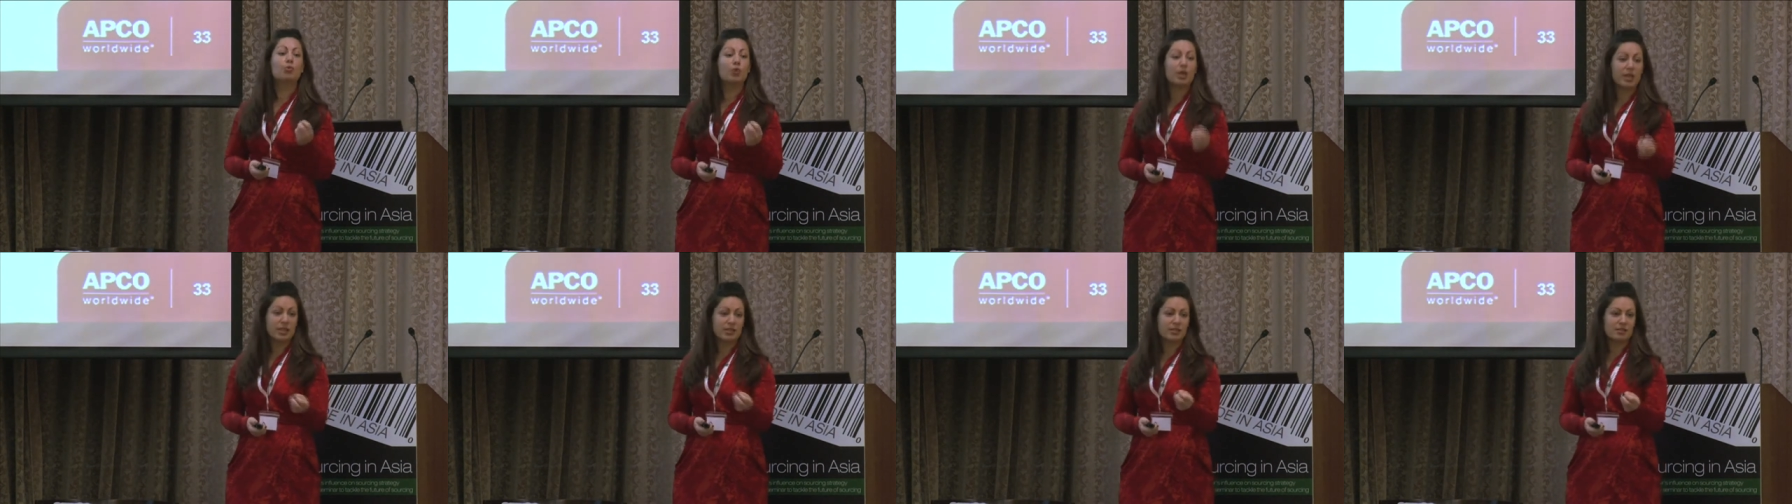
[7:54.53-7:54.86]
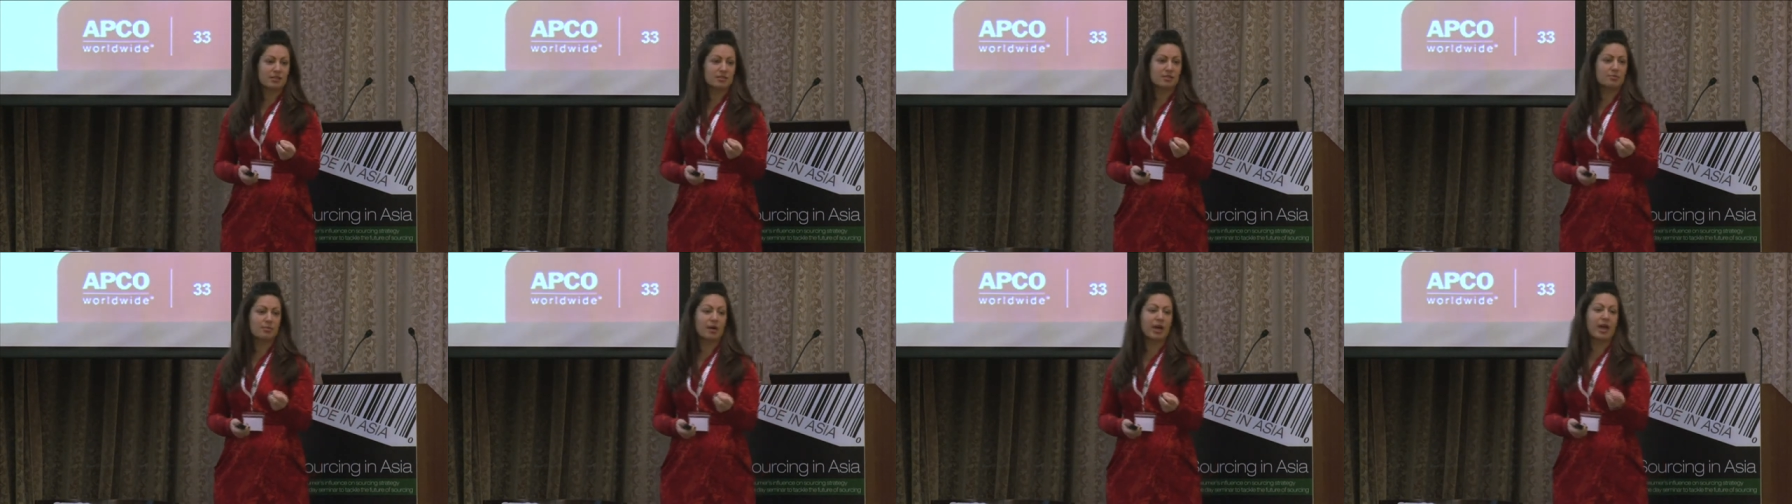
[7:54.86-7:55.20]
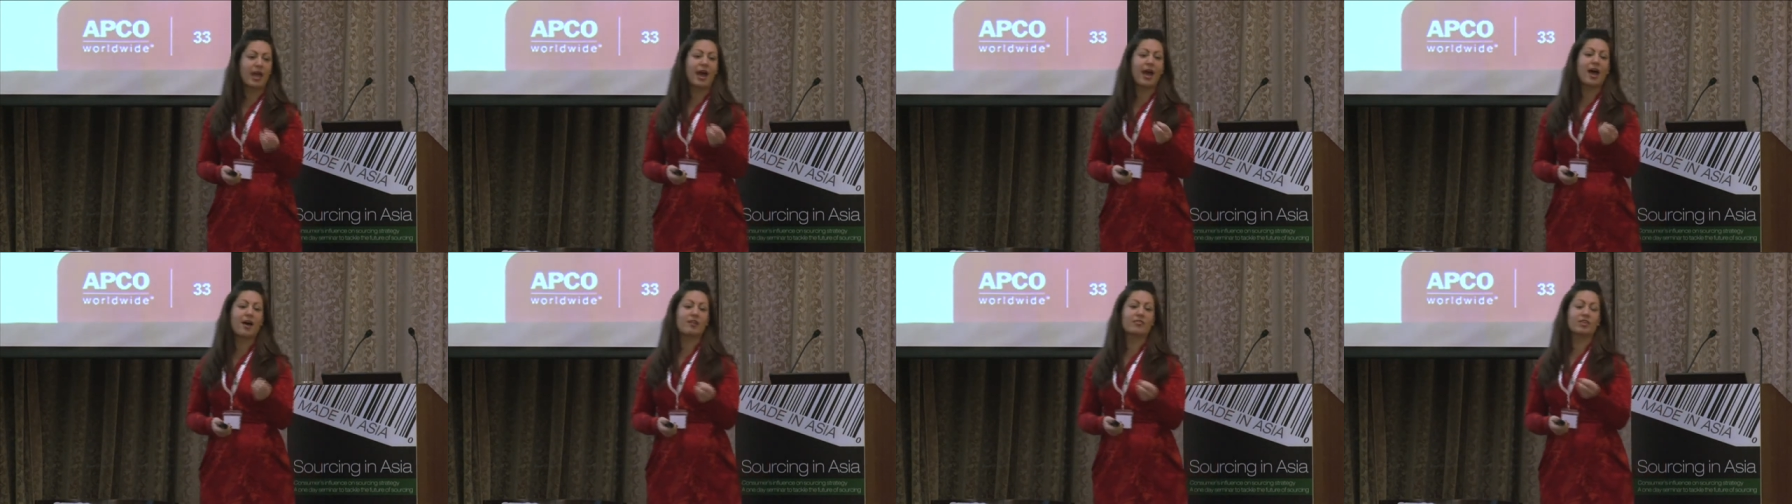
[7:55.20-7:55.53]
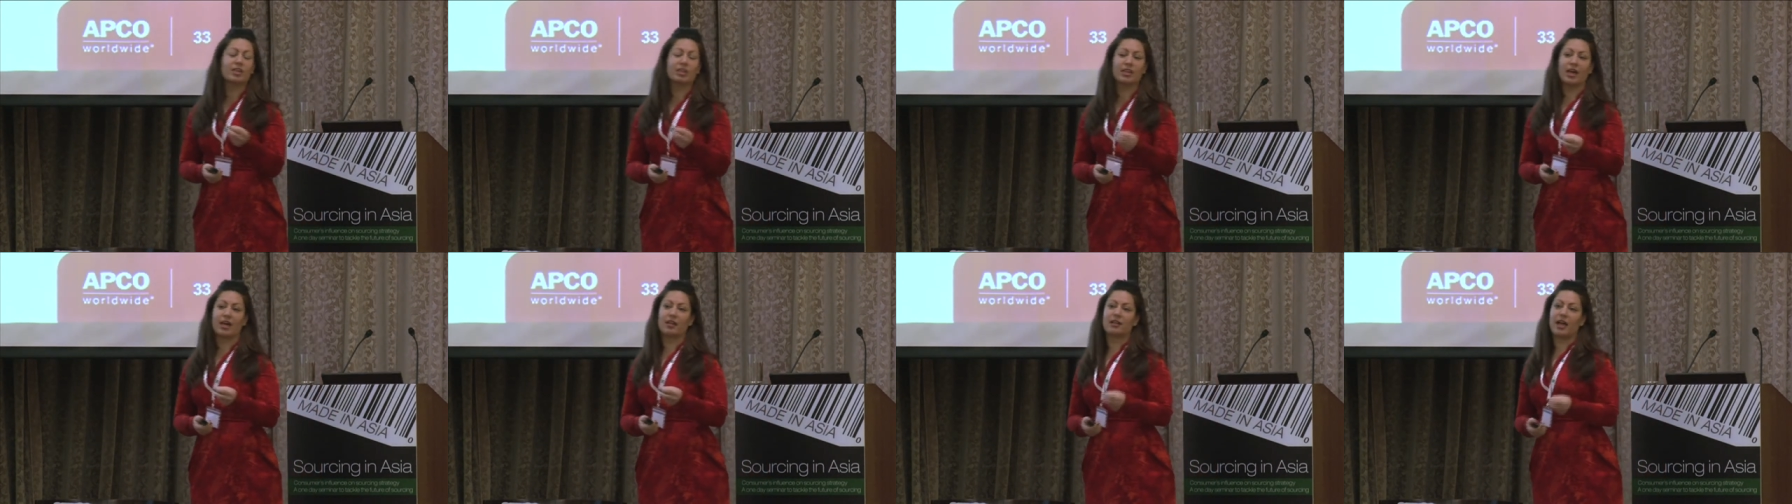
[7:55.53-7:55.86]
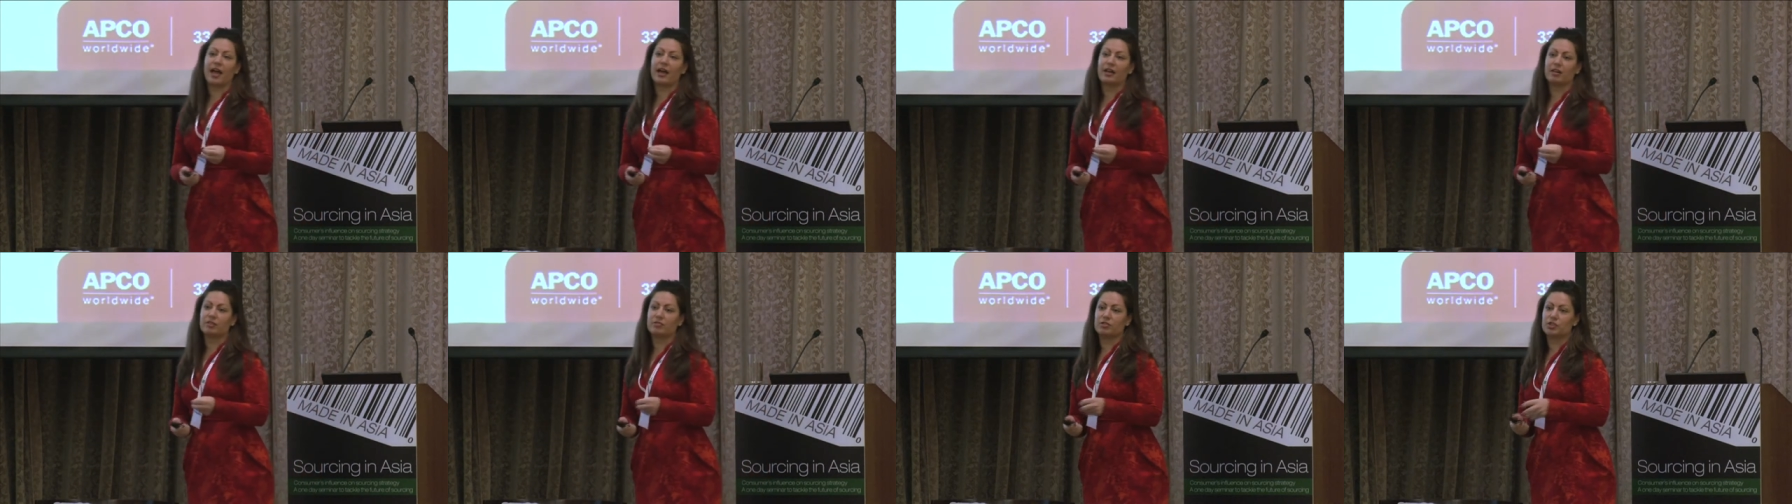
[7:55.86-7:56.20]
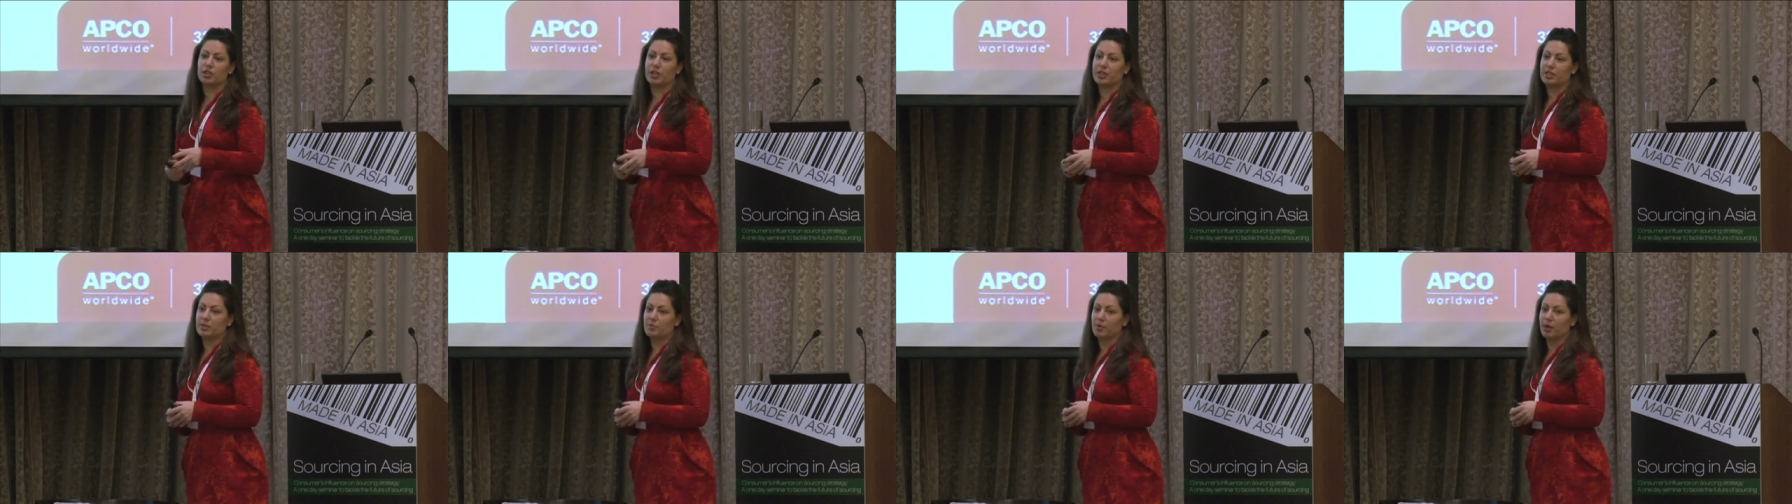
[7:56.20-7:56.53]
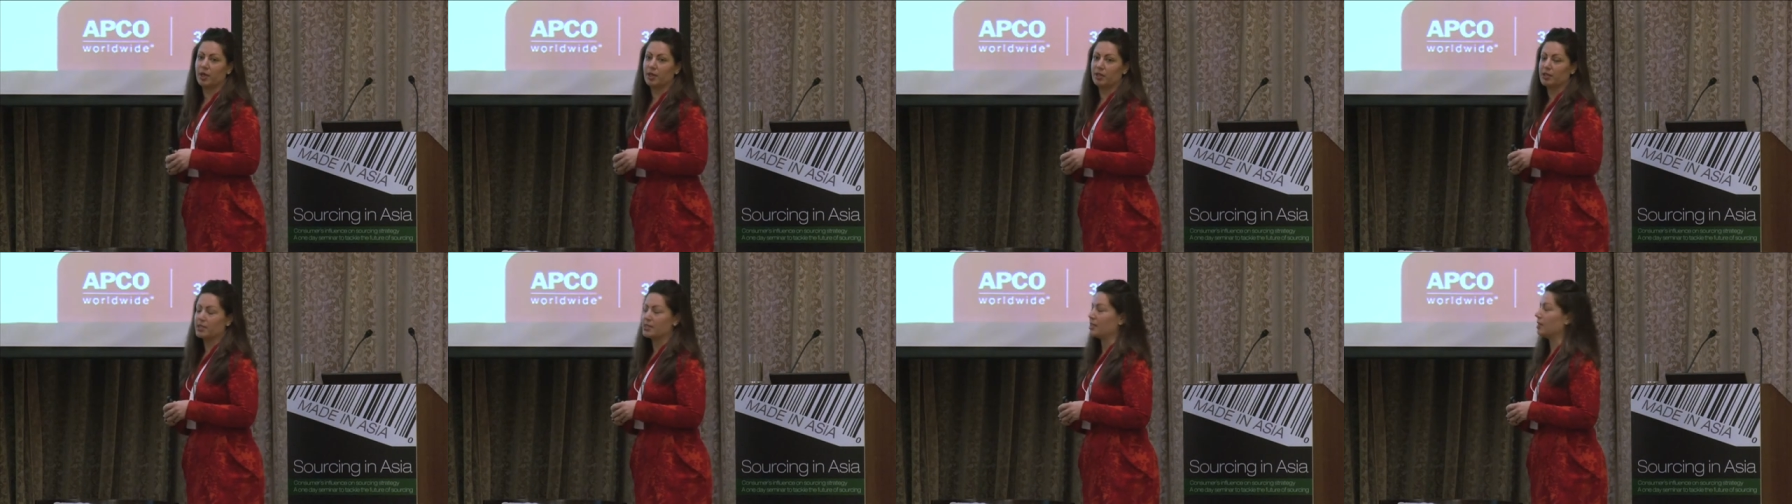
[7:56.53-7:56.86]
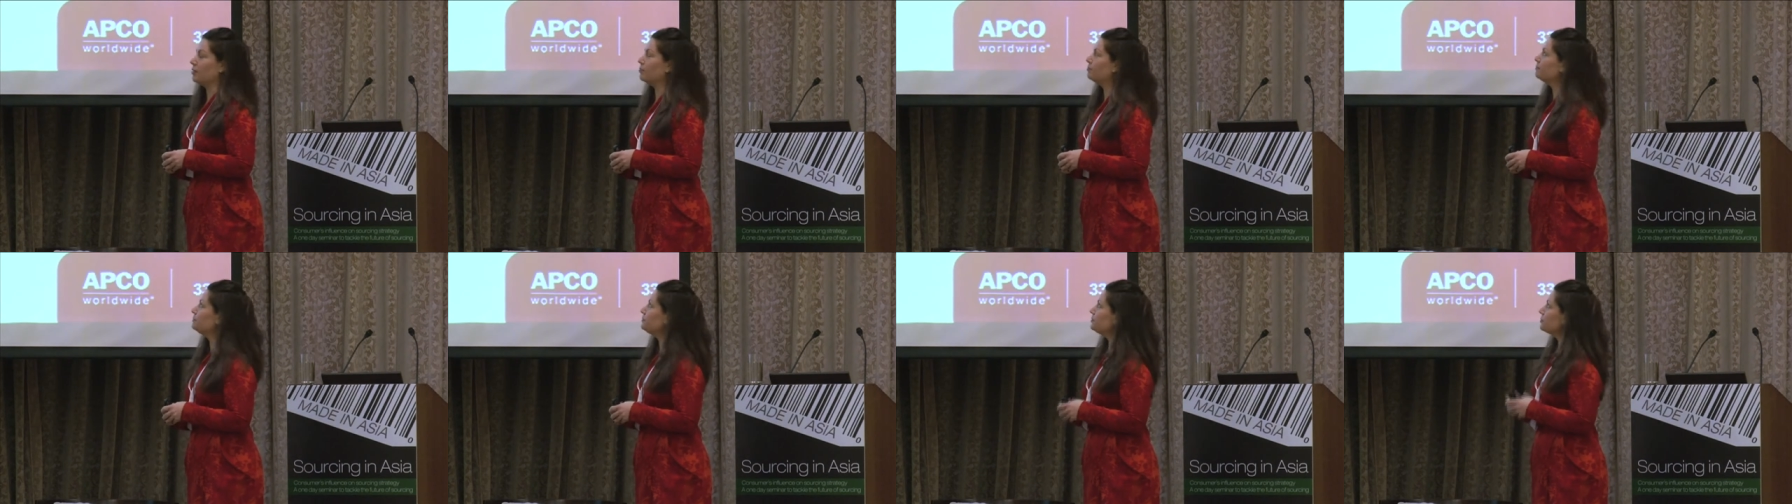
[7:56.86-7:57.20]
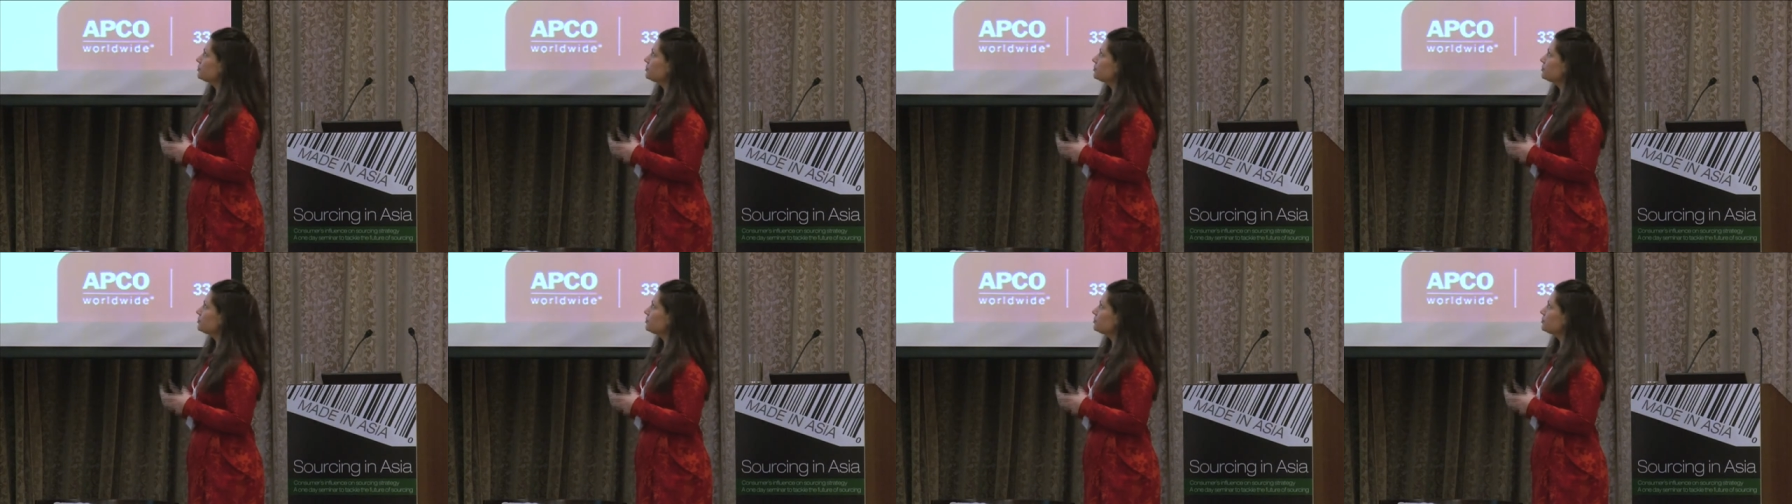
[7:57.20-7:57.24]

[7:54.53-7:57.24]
risks by having that lack of transparency.